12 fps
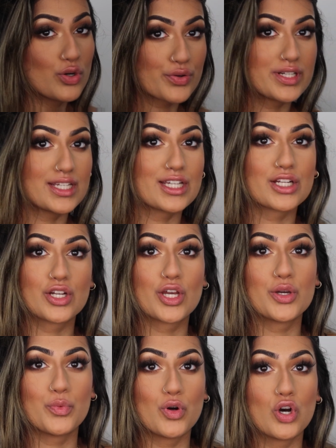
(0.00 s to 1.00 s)
already gonna
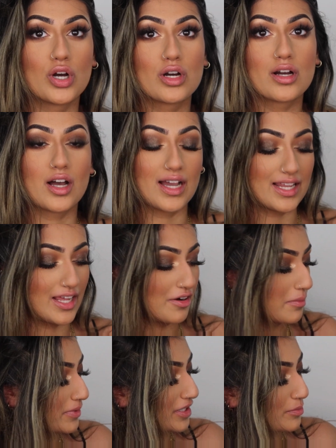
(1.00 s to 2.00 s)
know what
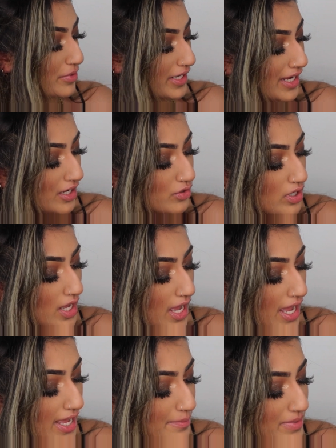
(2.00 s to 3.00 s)
highlighter I'm gonna bring out.
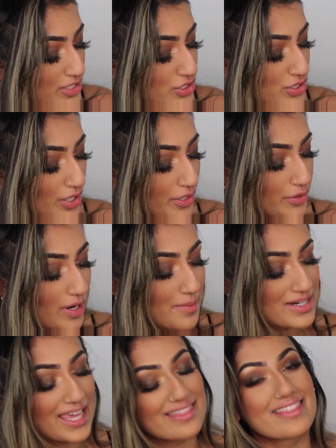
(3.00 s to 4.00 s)
So I'm
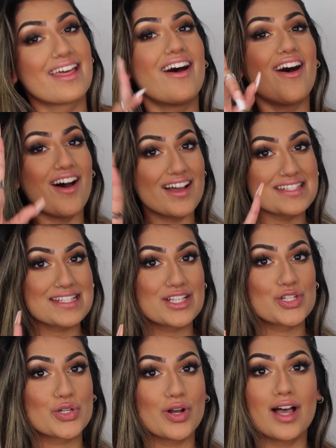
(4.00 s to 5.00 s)
gonna get the Artist
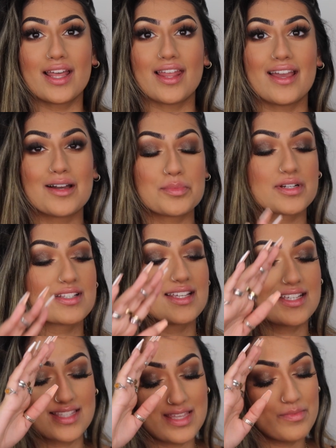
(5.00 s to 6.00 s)
Couture highlighter because
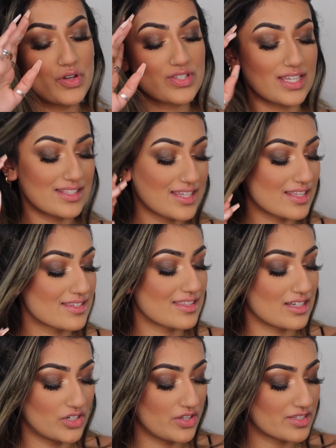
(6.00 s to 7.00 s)
it is the most intense
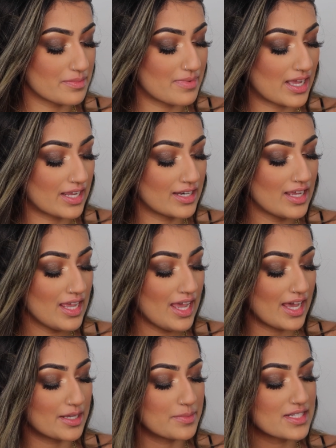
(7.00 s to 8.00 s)
thing known to man,
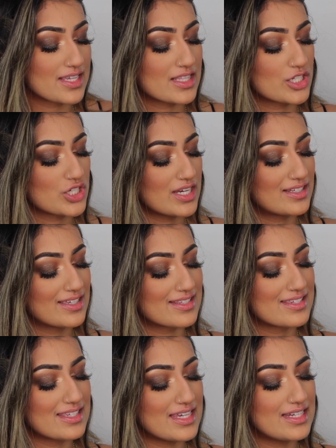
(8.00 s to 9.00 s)
and I'm gonna take the shade
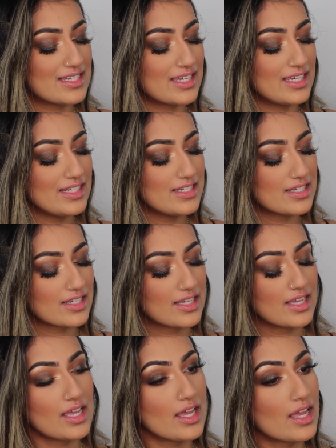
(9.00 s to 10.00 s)
Conceited,
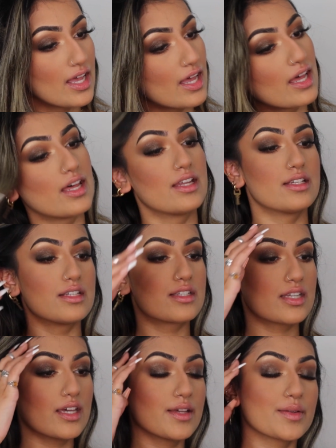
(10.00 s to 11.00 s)
and
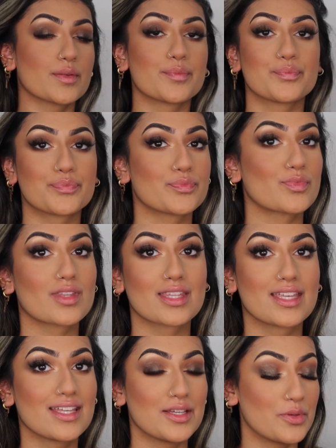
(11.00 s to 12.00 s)

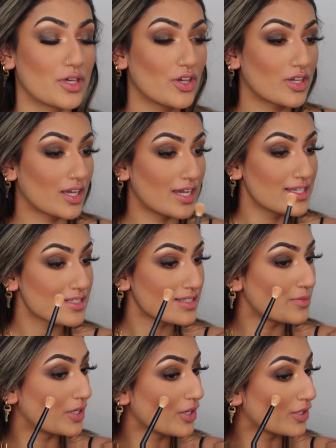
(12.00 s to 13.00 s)
here we go, guys,
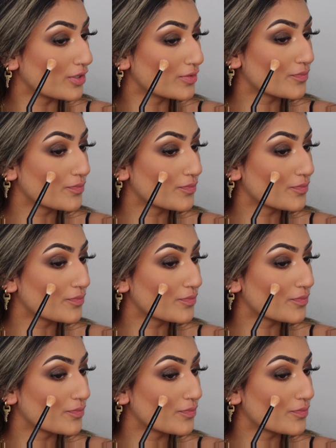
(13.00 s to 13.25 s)
here we go.